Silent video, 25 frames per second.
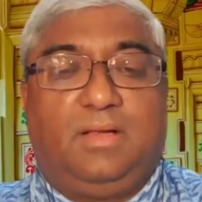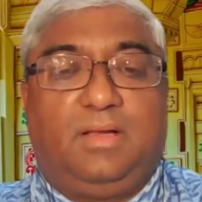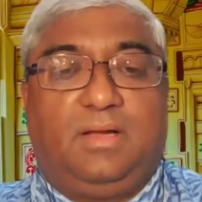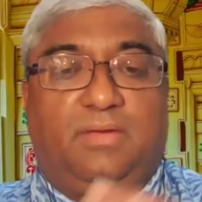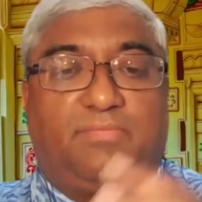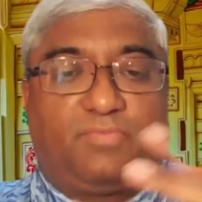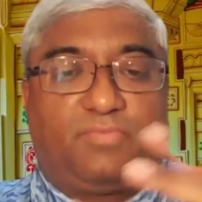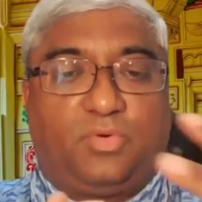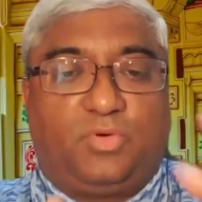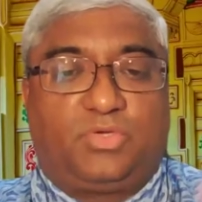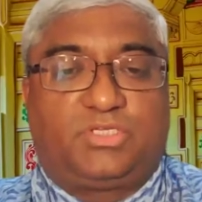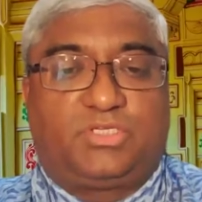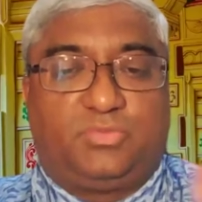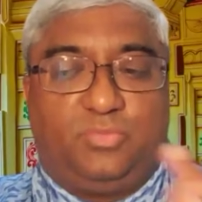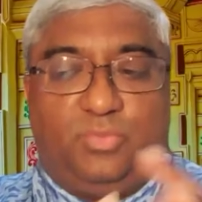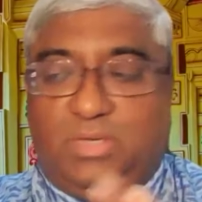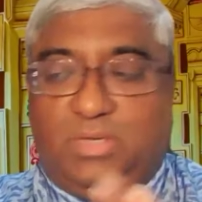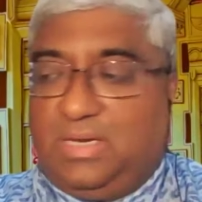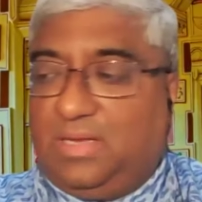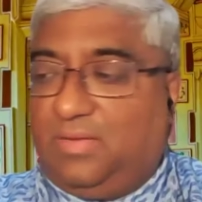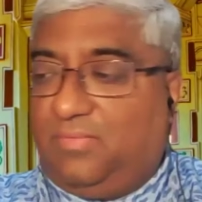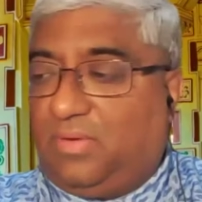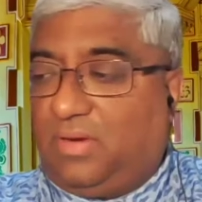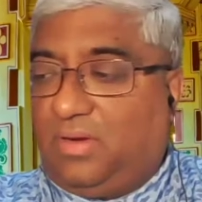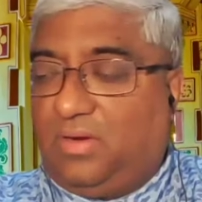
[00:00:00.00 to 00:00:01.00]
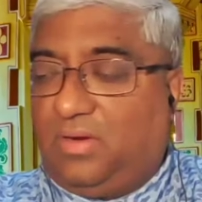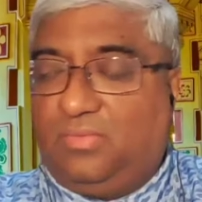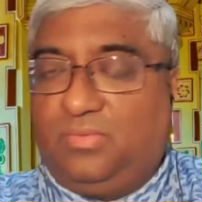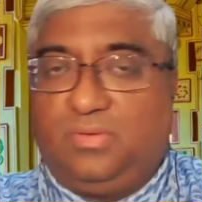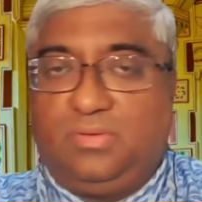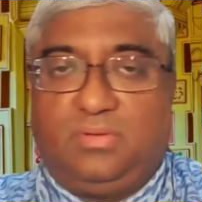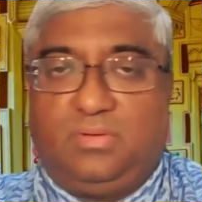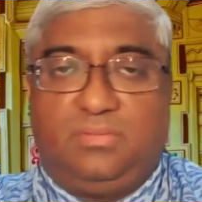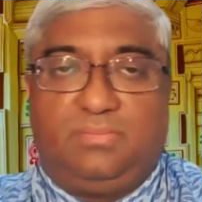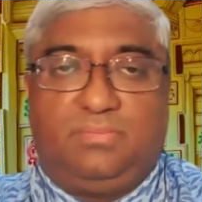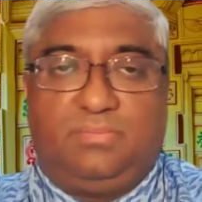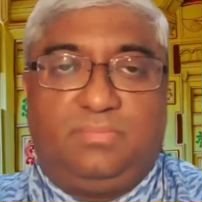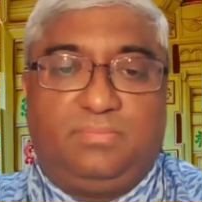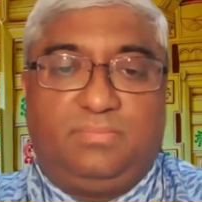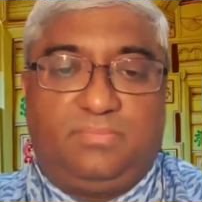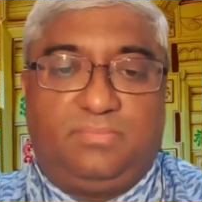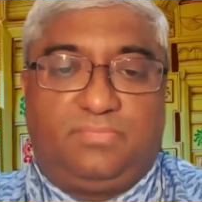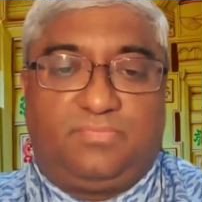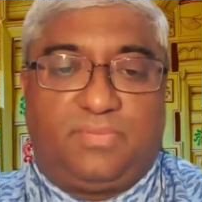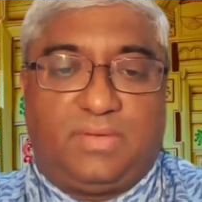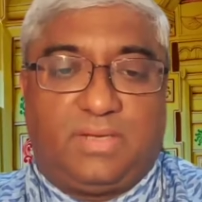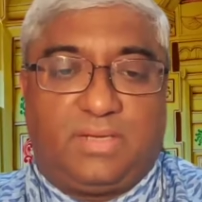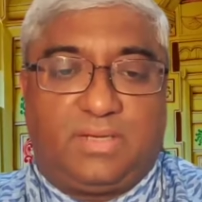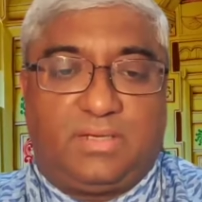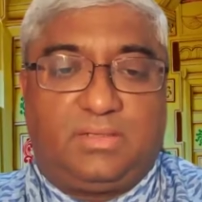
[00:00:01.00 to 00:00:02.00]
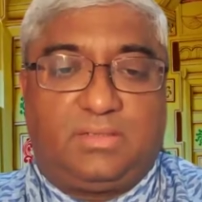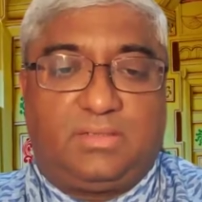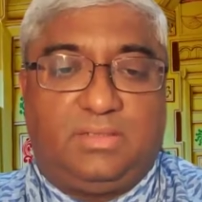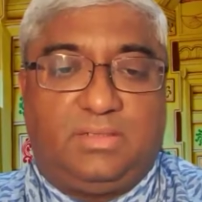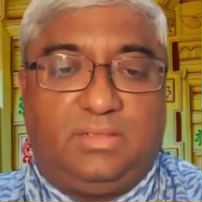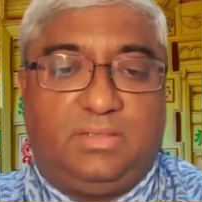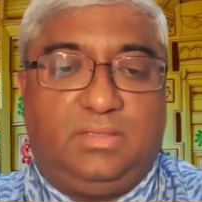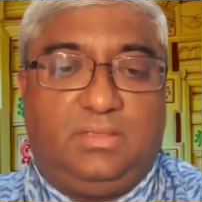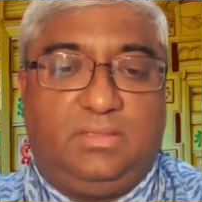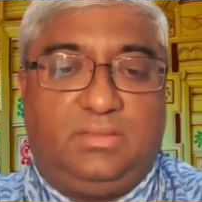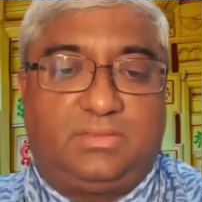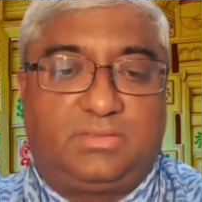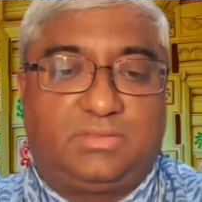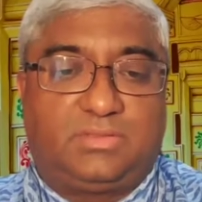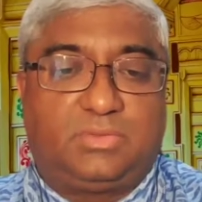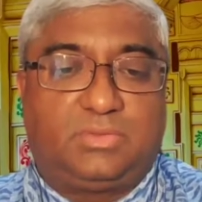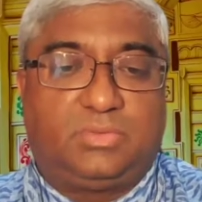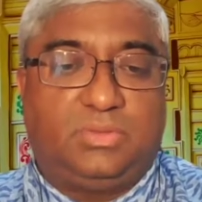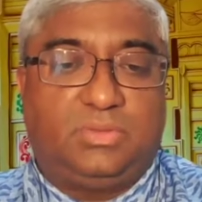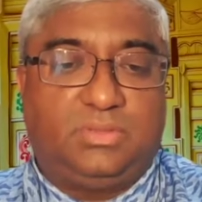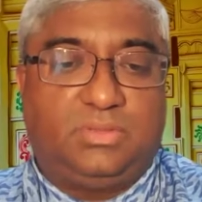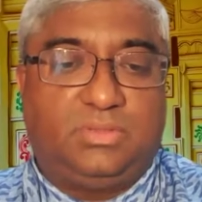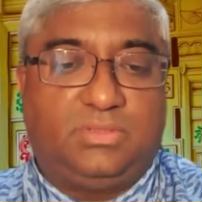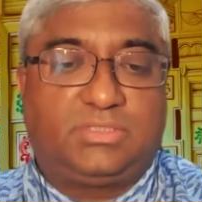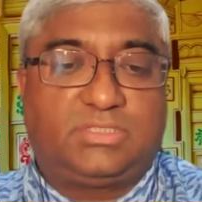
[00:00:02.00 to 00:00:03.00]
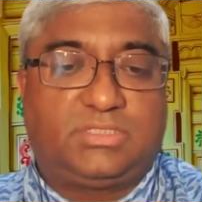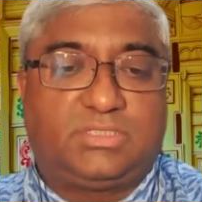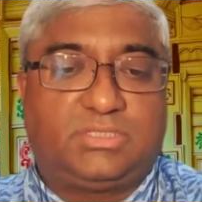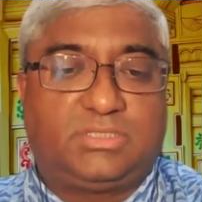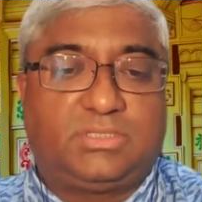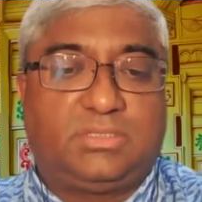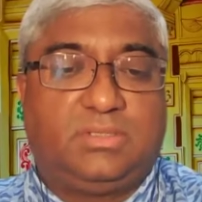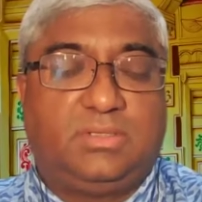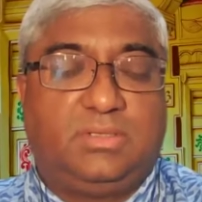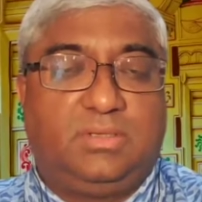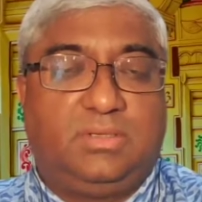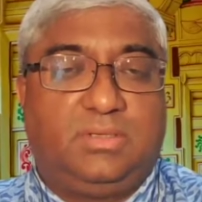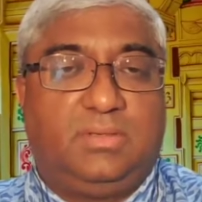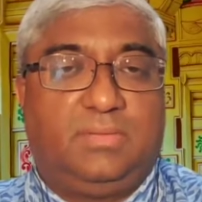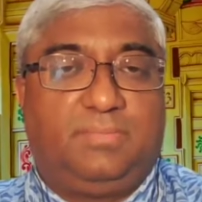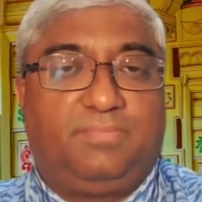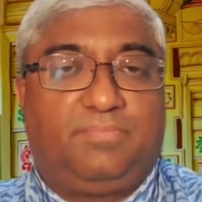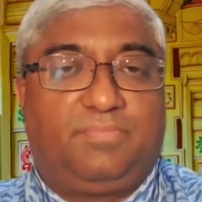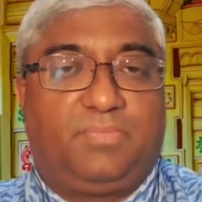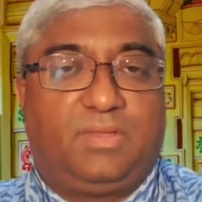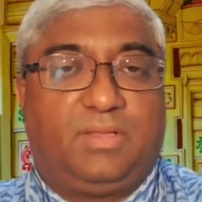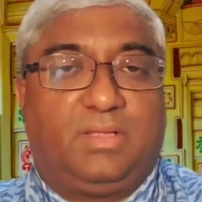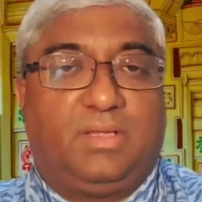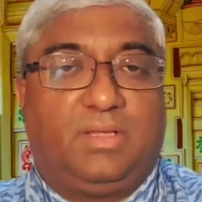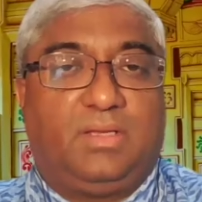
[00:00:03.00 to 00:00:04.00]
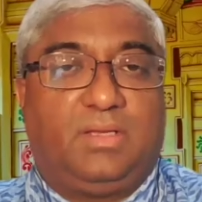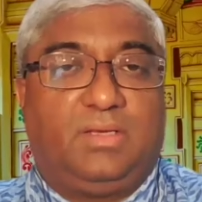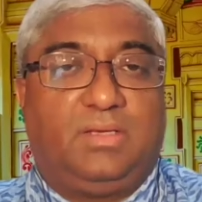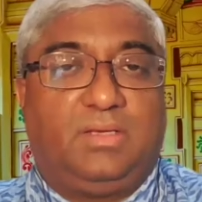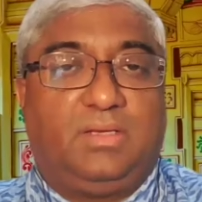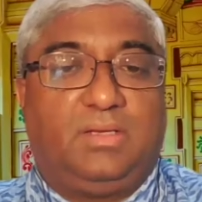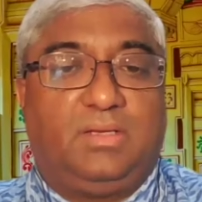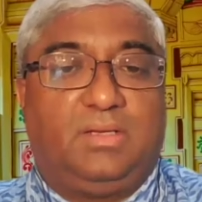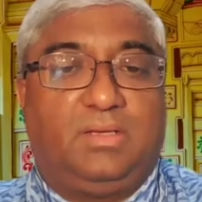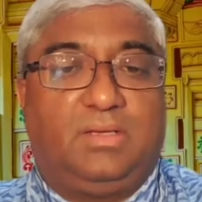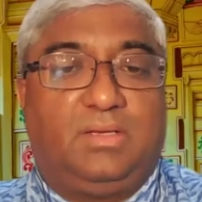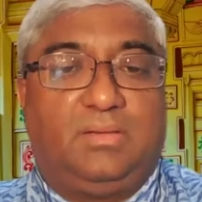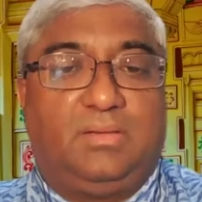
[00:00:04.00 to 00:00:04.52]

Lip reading: And of course, we'll have our faculty, students, and